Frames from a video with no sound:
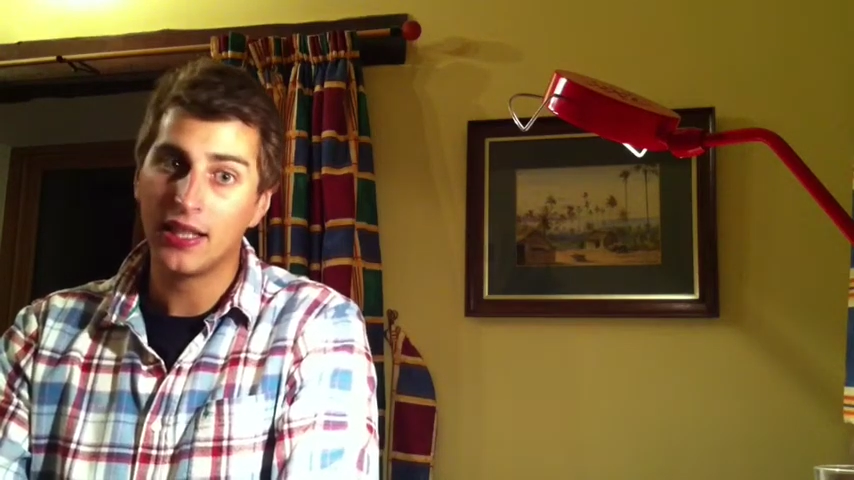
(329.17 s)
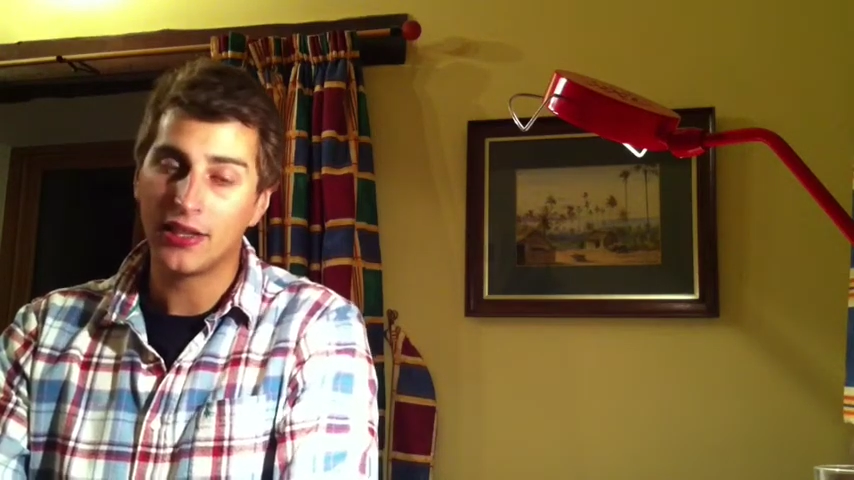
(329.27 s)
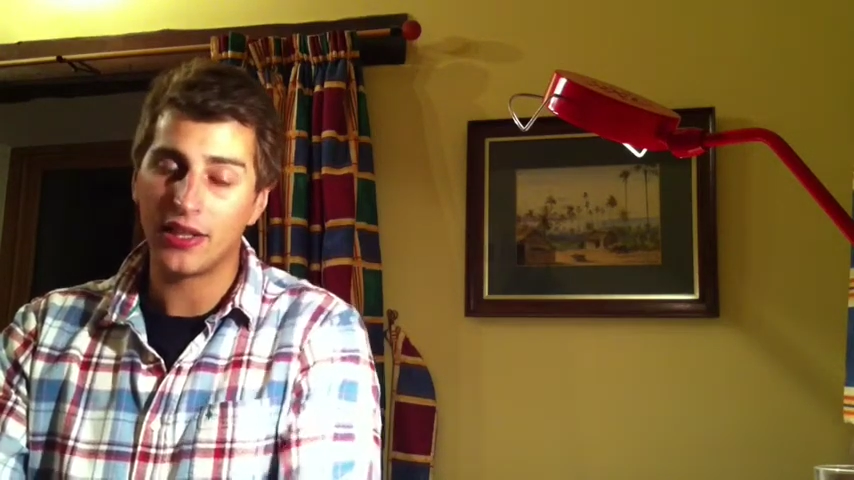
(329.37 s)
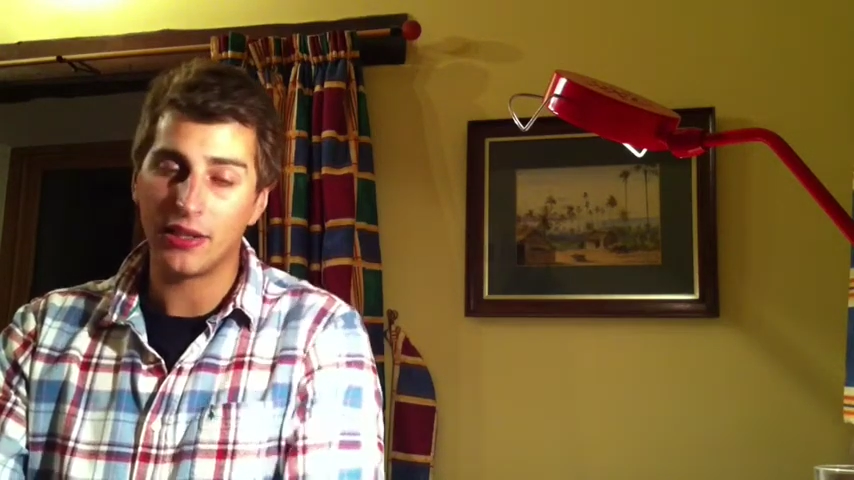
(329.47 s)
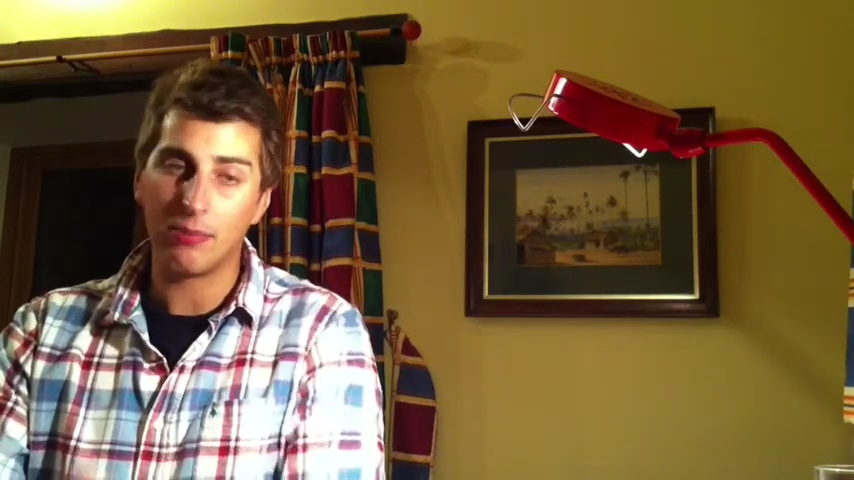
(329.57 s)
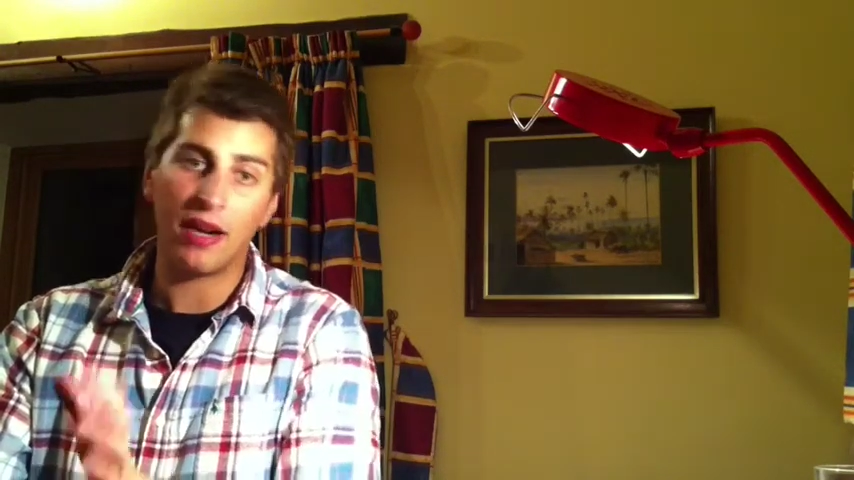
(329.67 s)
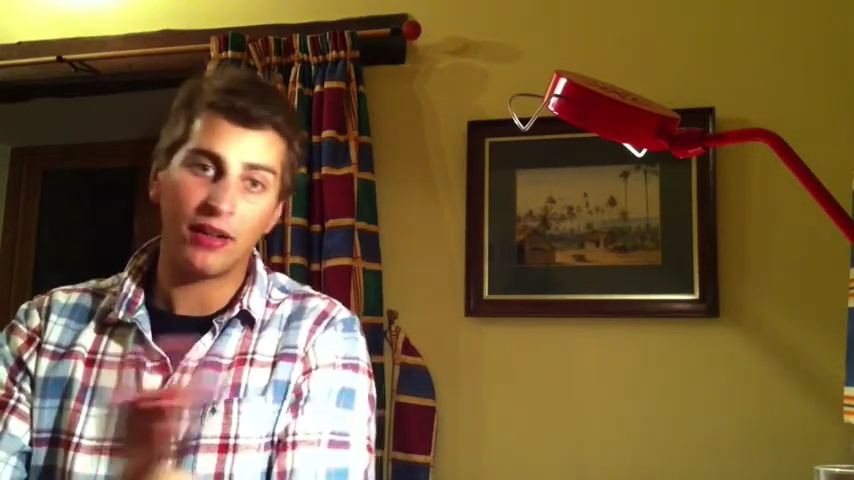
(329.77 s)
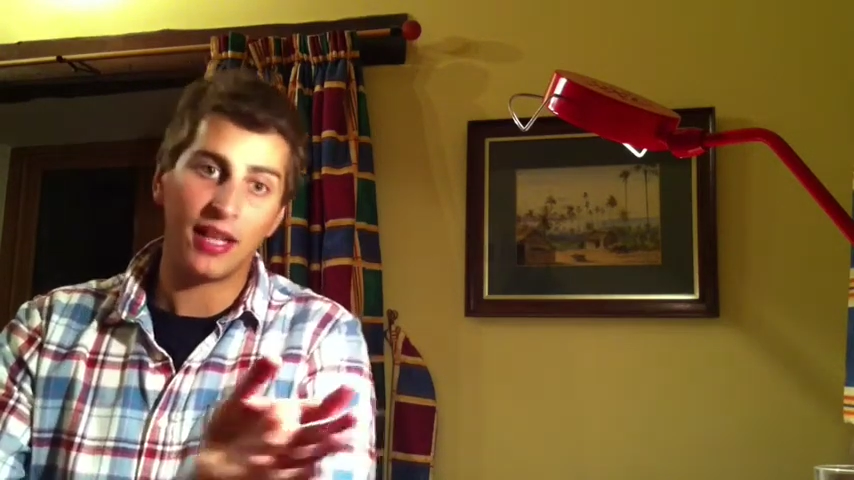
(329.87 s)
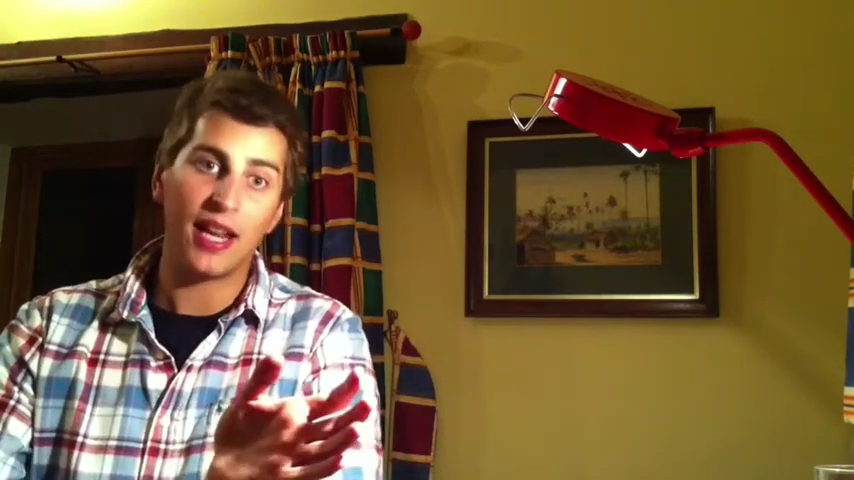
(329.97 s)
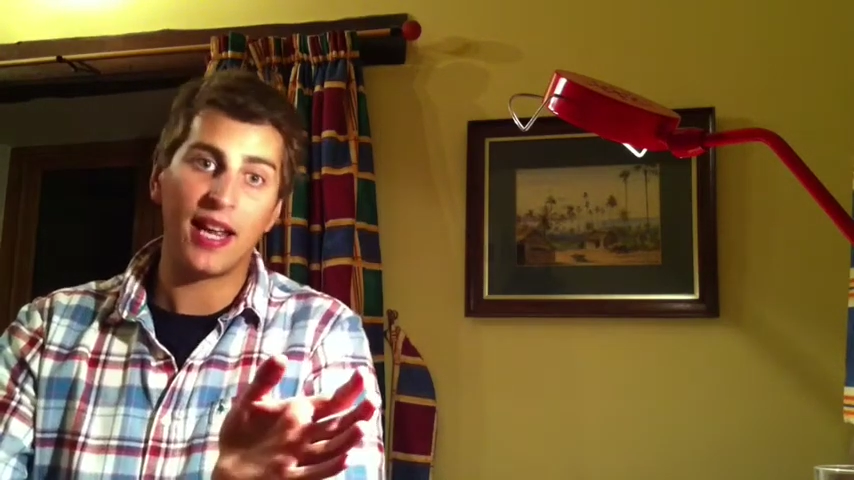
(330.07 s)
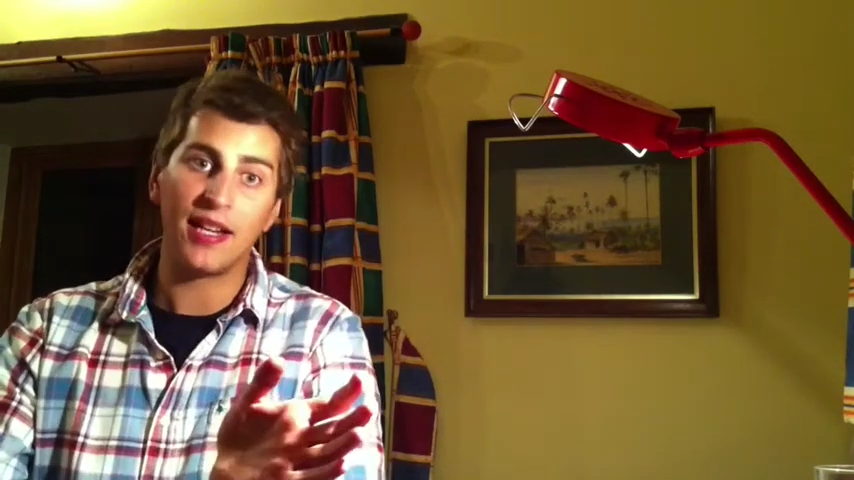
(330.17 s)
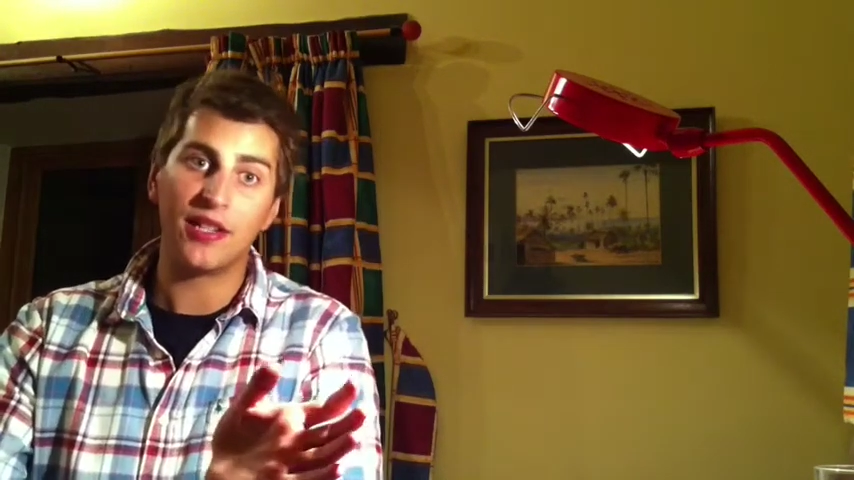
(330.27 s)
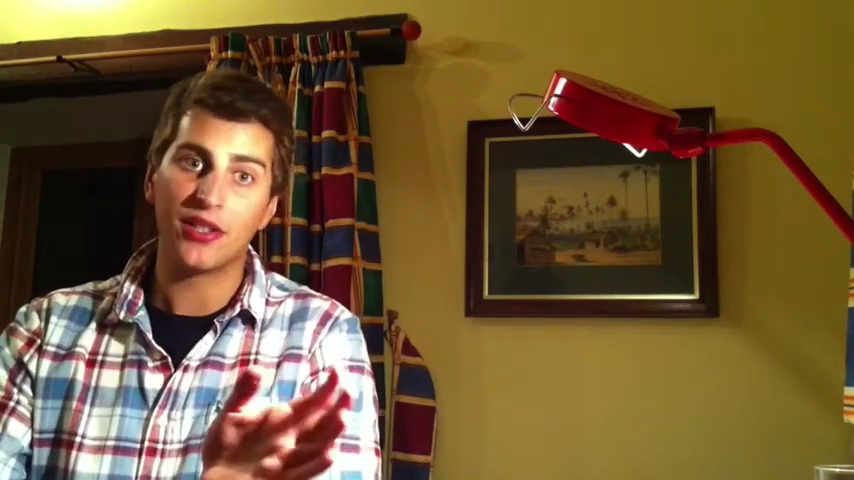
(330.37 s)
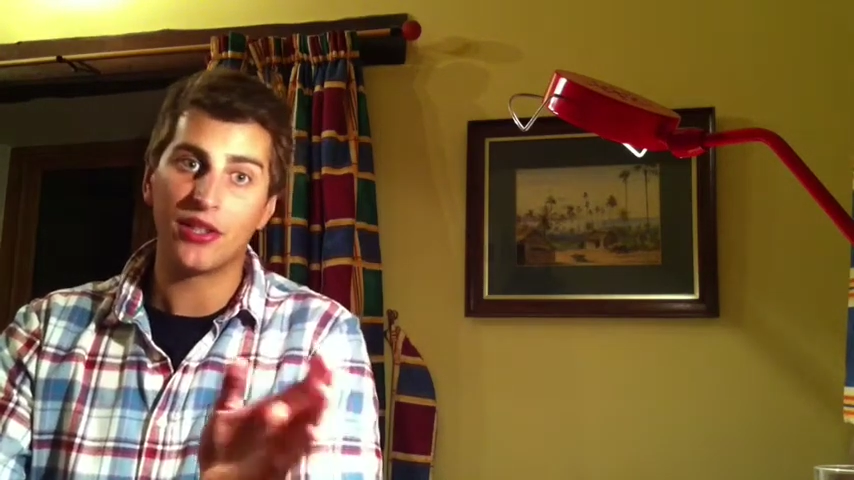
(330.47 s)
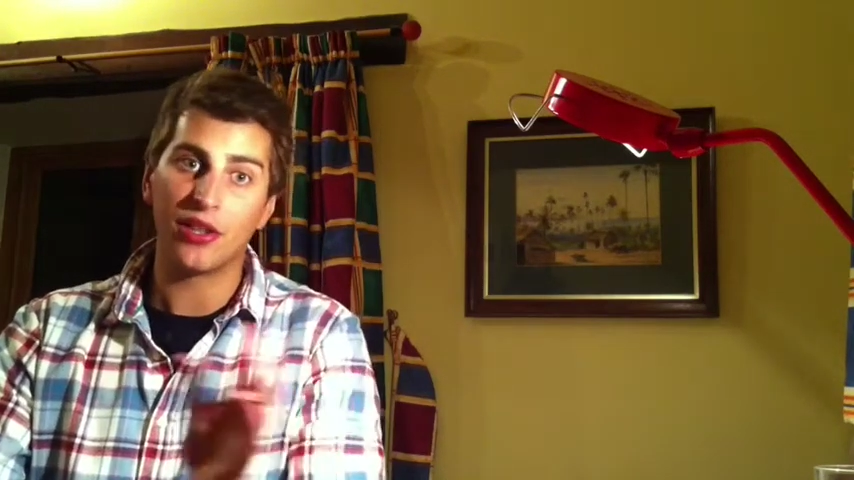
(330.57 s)
so these
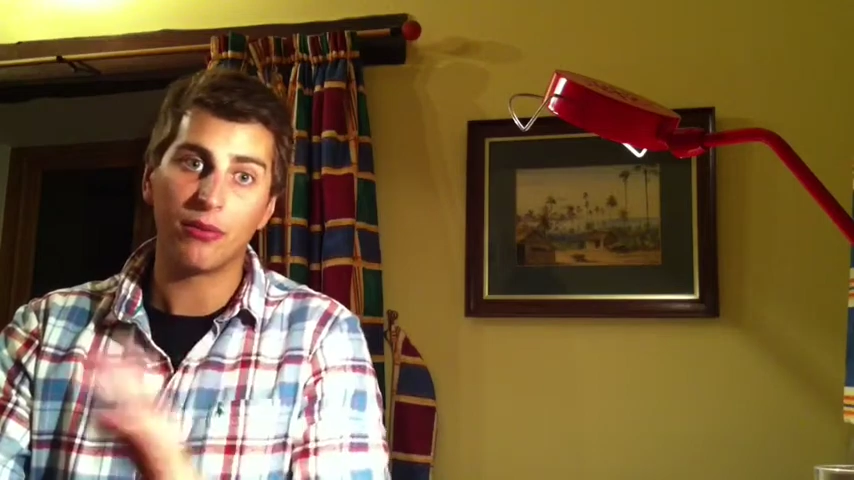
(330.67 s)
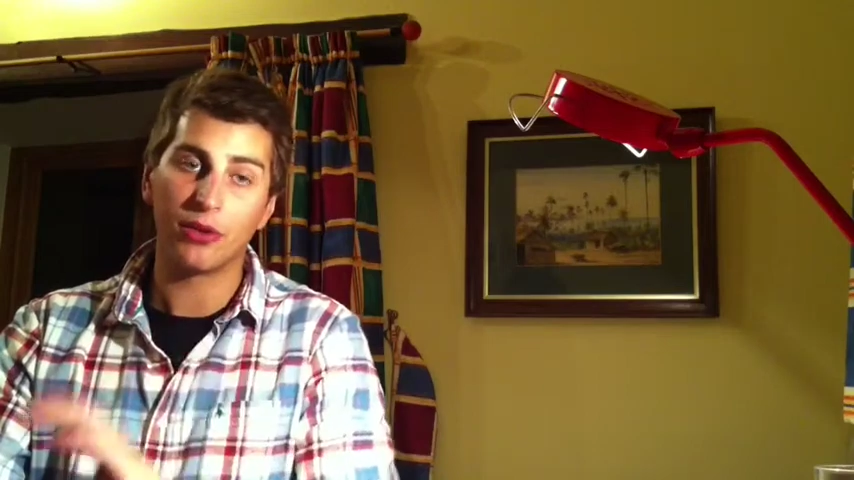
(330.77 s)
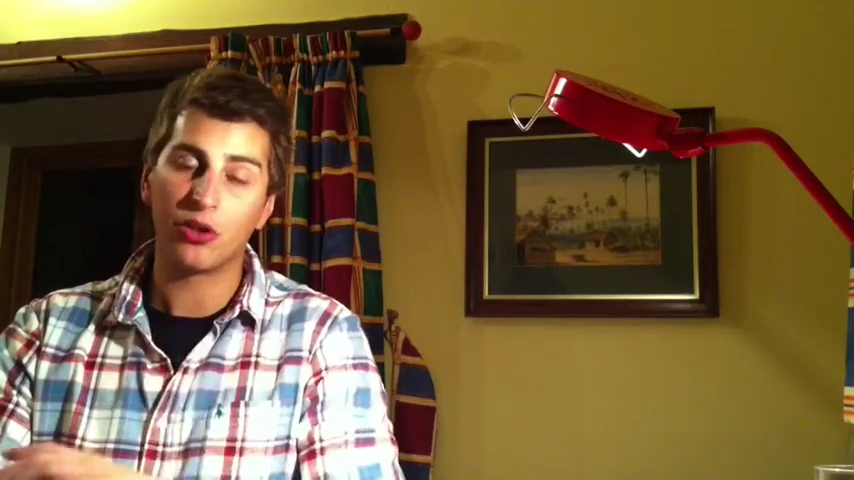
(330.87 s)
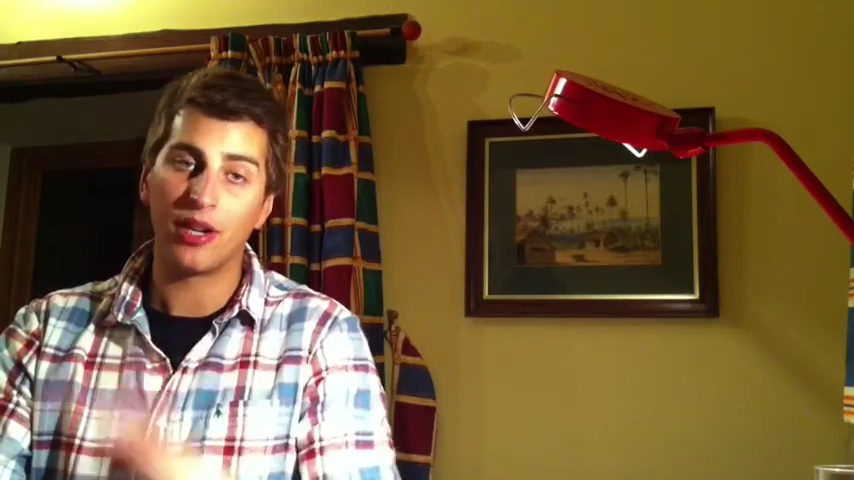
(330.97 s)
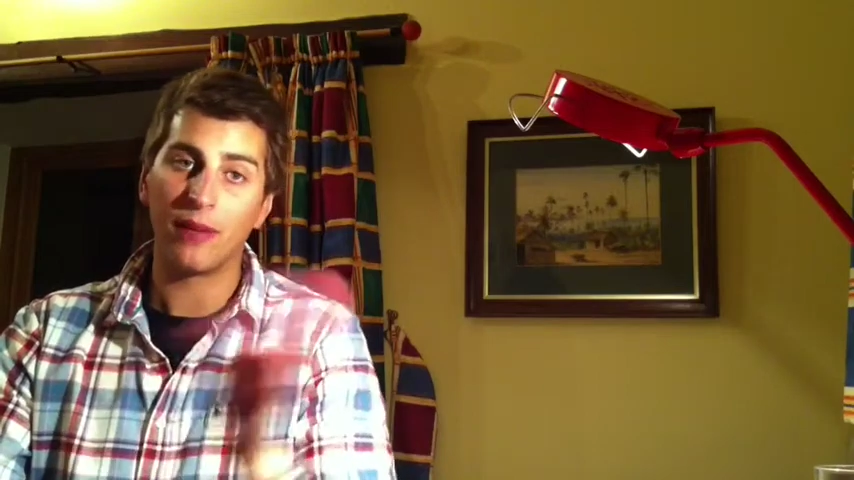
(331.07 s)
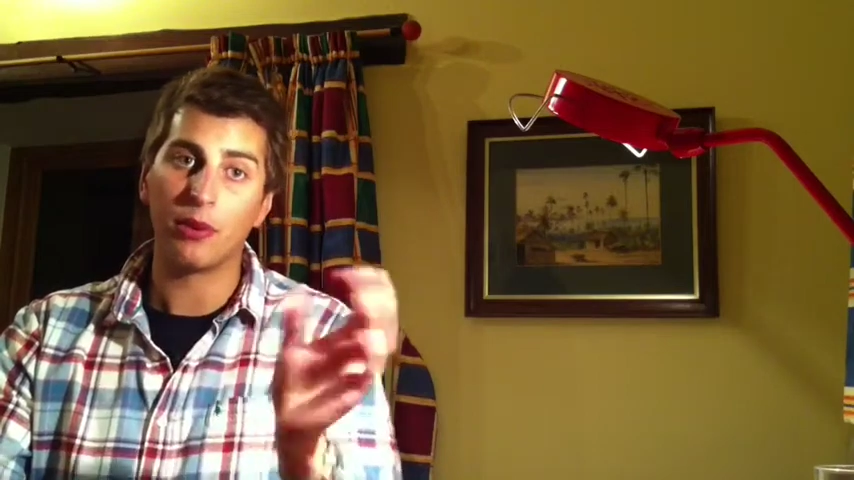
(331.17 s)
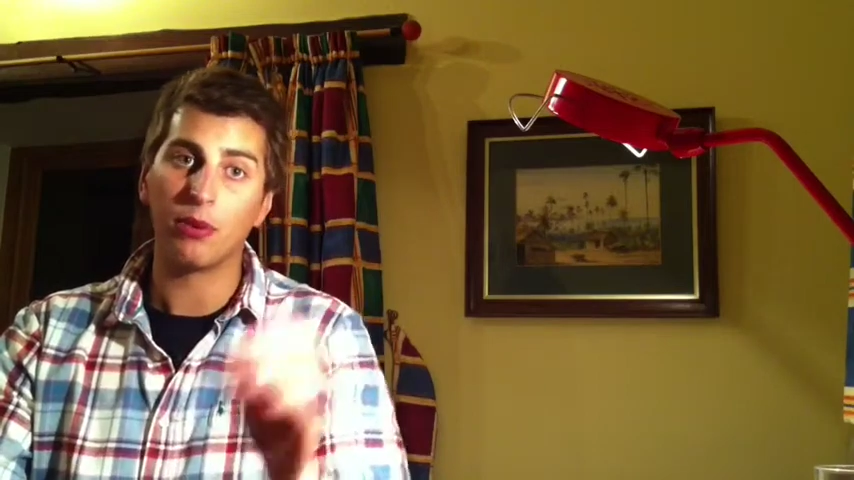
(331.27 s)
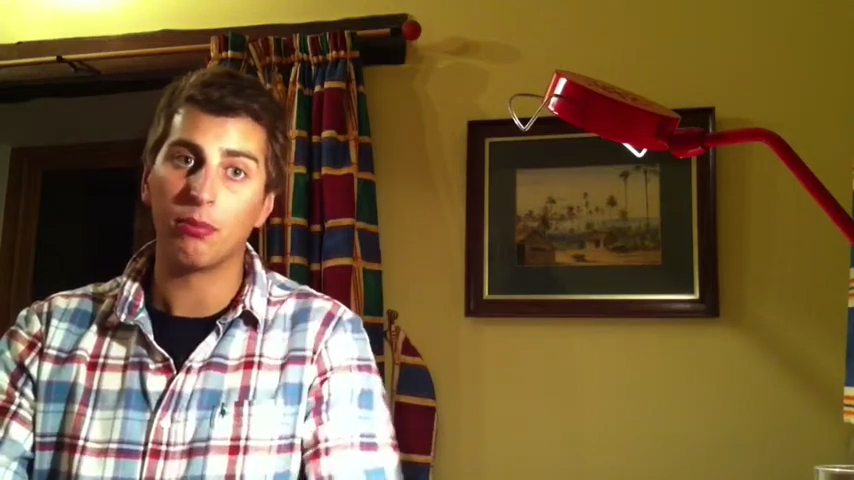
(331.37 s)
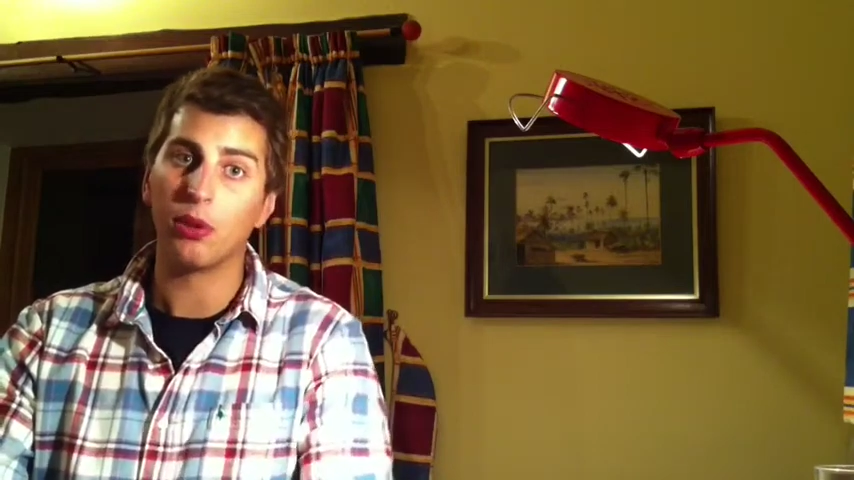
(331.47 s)
barricades stopped shrapnel,